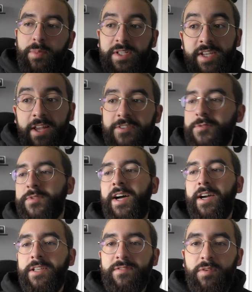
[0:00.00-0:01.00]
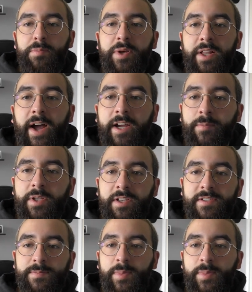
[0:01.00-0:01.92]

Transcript: potential targets for Bill Ackman and his